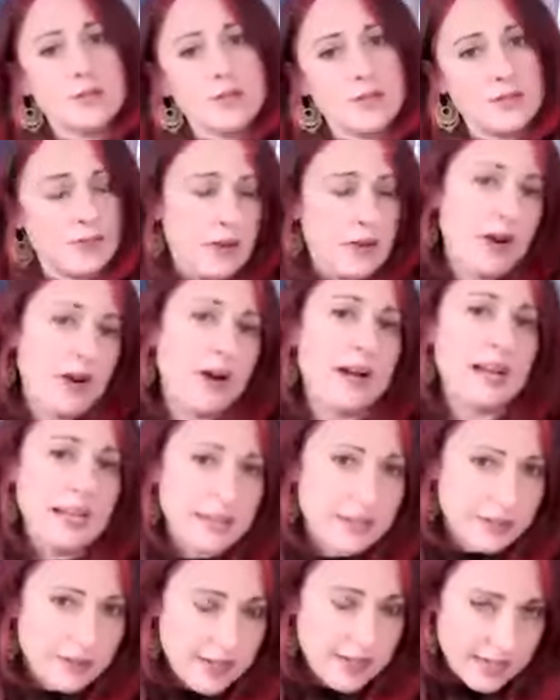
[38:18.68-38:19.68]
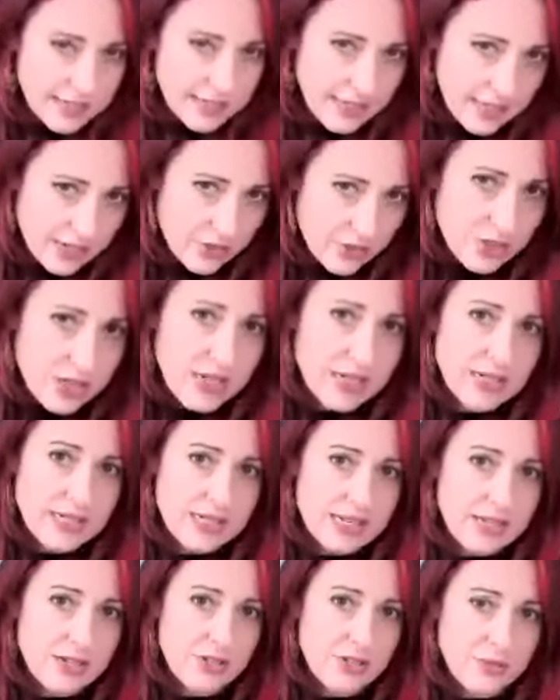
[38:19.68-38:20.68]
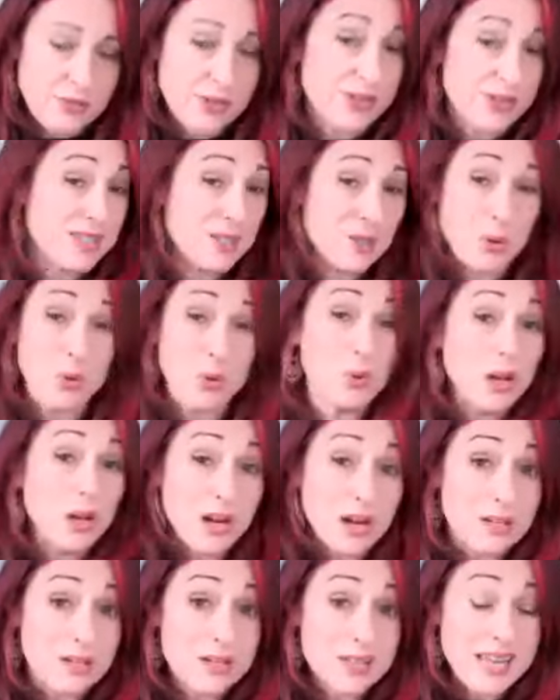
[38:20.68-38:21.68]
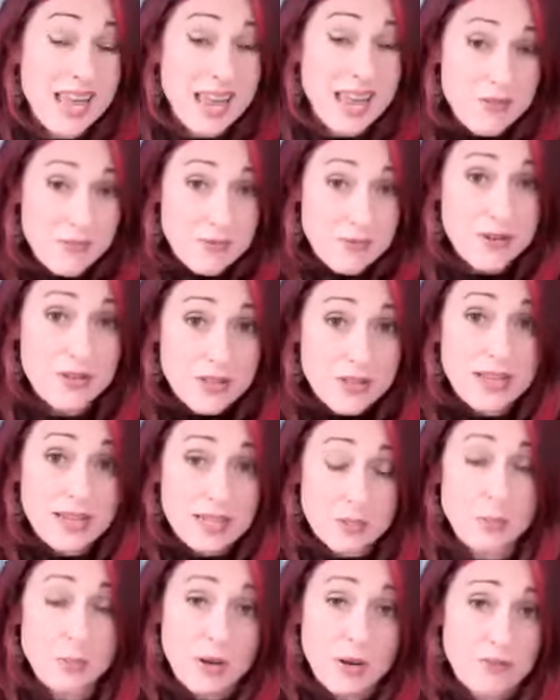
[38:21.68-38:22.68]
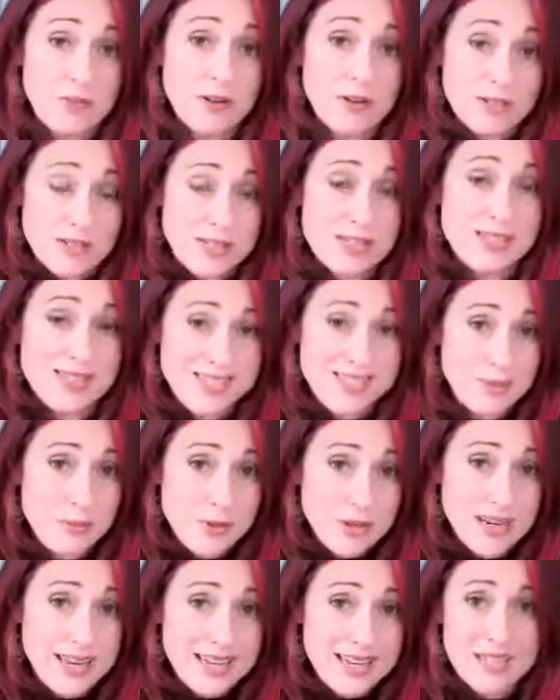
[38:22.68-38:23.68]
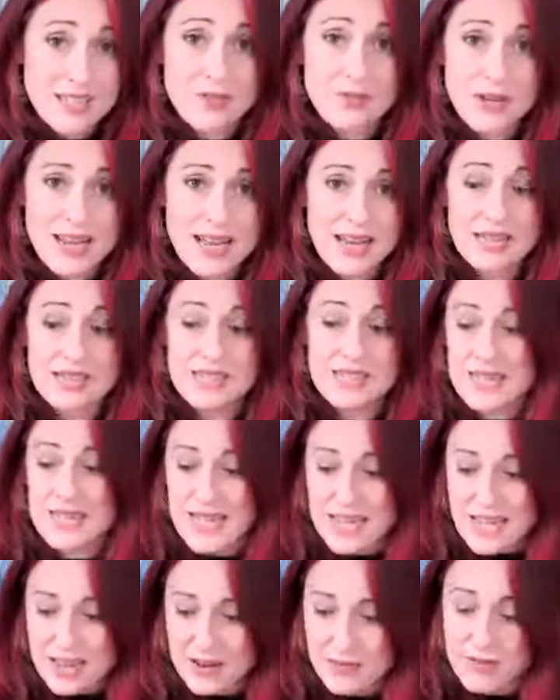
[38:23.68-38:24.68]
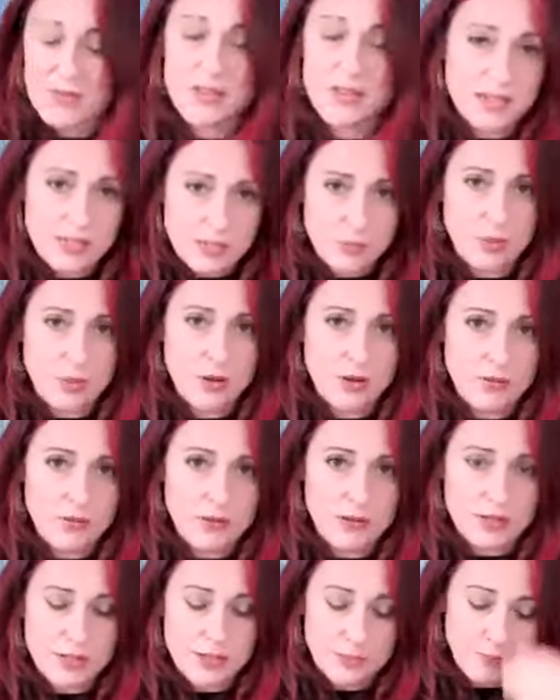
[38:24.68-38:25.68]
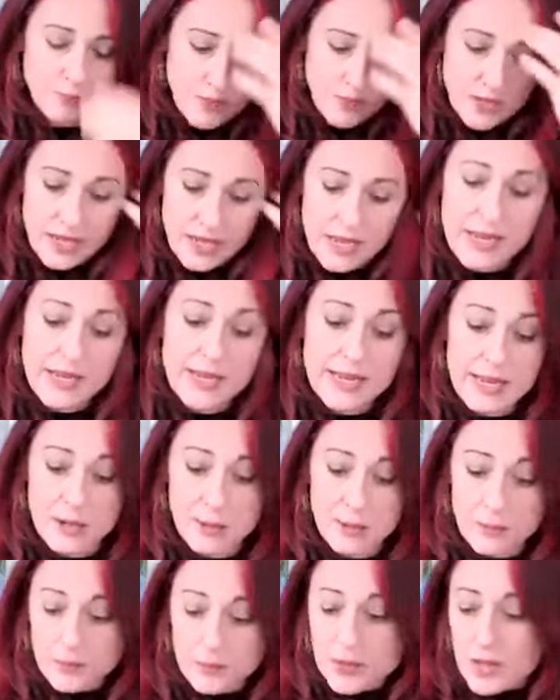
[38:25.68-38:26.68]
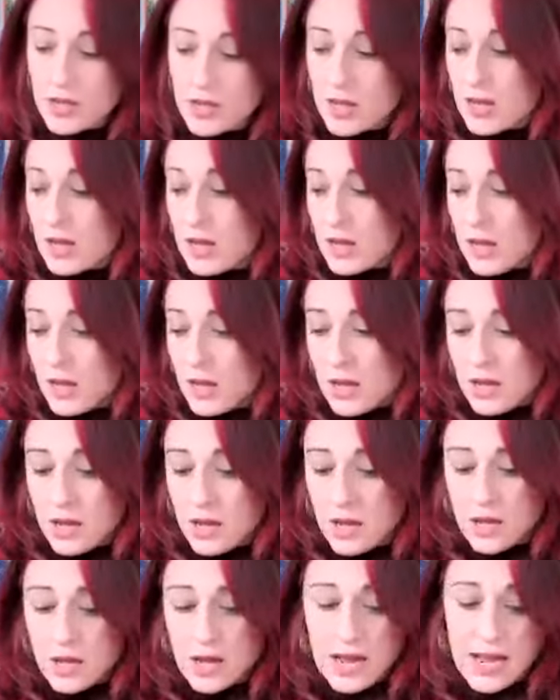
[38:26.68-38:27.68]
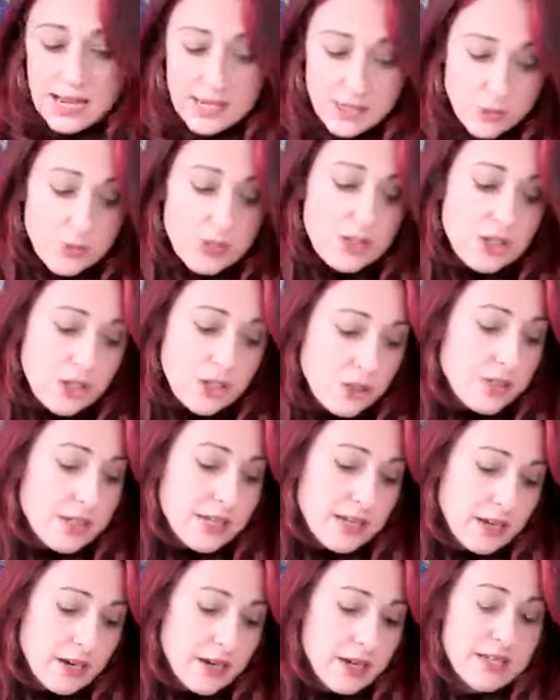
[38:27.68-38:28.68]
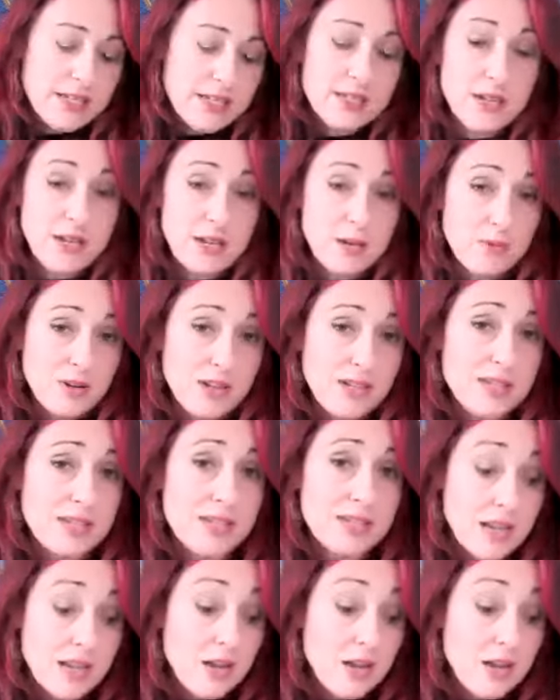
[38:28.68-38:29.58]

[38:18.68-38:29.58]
divine, etc., etc., because it's all us. Everything is part of us. This simulated reality, everything is part of us. Now, as we're choosing highest timelines,